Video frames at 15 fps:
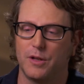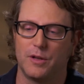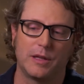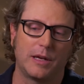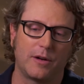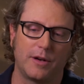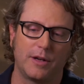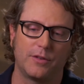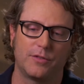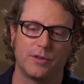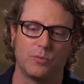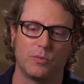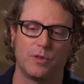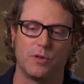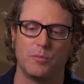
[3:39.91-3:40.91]
hilarious
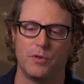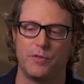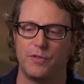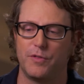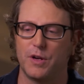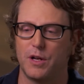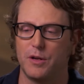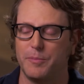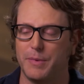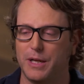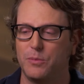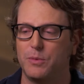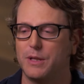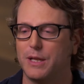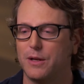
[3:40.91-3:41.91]
and would the movie have gotten made
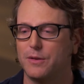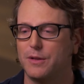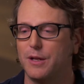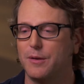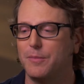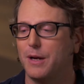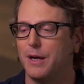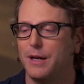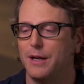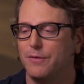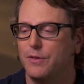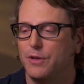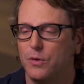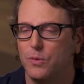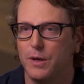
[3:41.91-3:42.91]
without them? I have
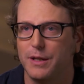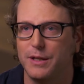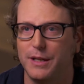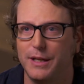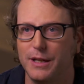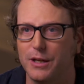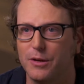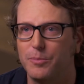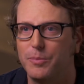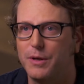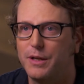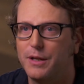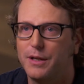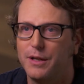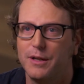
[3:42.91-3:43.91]
no idea,
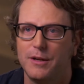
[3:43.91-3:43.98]
but